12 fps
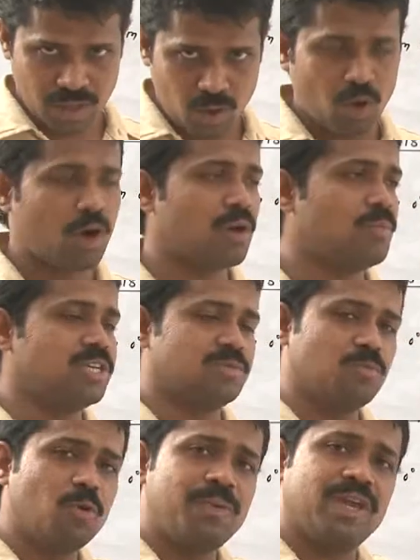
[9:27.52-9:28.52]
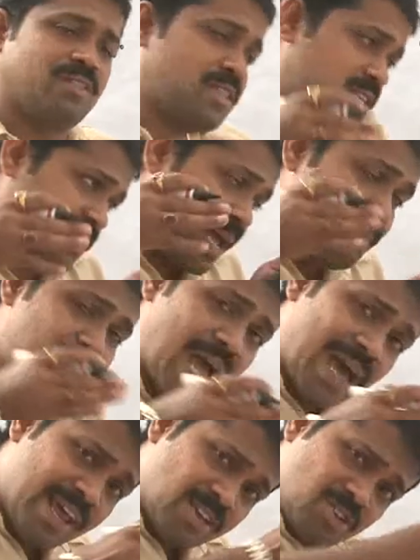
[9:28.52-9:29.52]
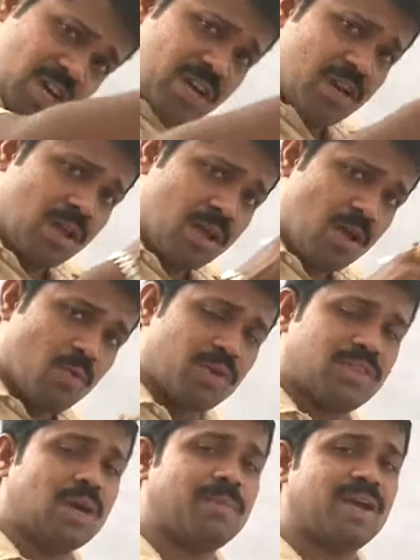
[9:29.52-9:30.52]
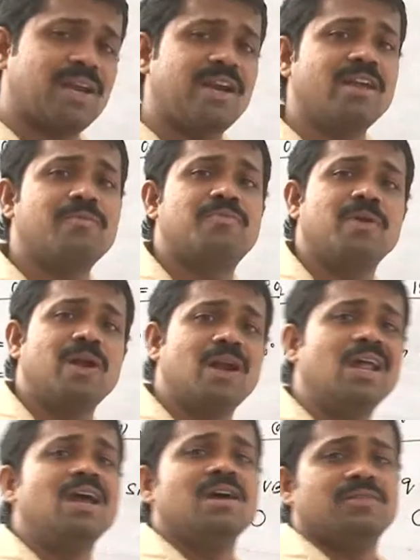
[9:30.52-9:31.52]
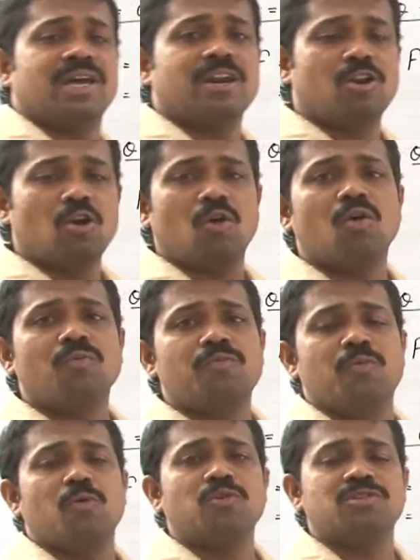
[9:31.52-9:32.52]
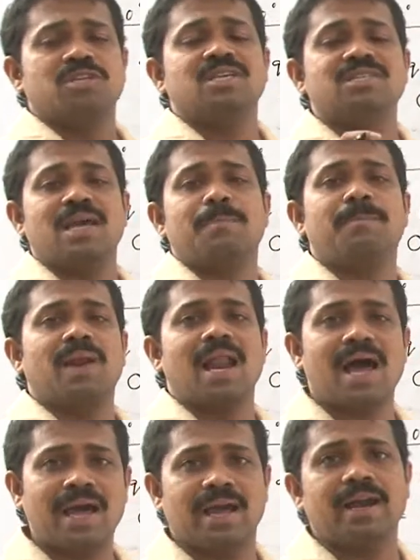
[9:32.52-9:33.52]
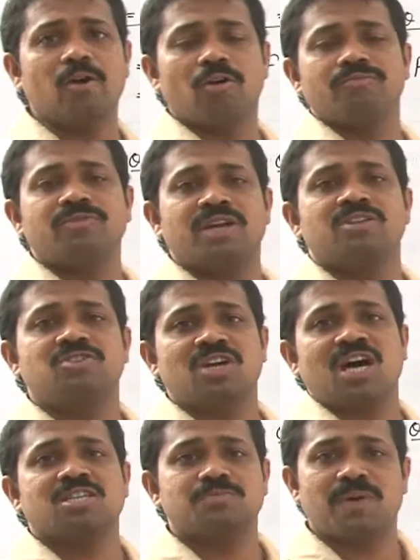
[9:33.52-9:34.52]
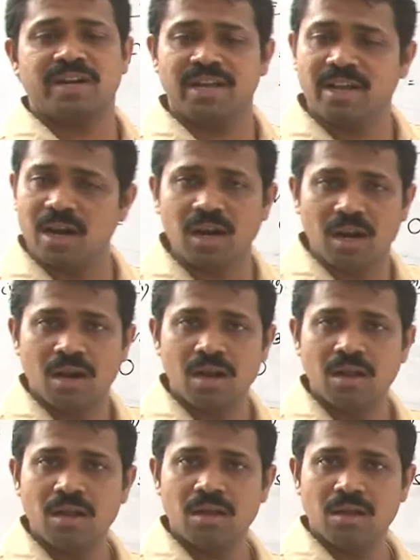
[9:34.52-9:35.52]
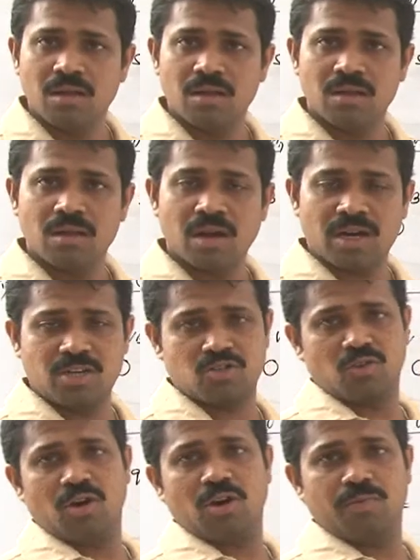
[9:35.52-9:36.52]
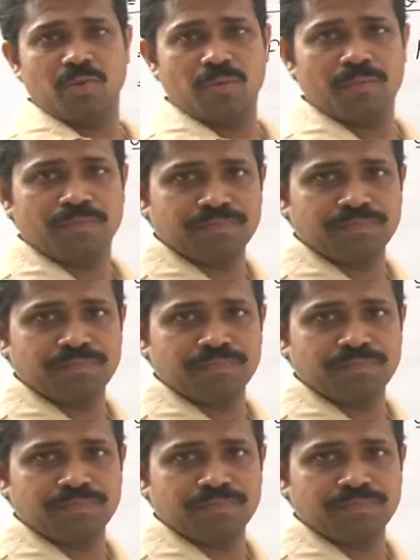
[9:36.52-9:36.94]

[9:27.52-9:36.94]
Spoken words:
or is moving in the same direction with the magnetic field, then no force is applied on that charge particle. Understood all of you?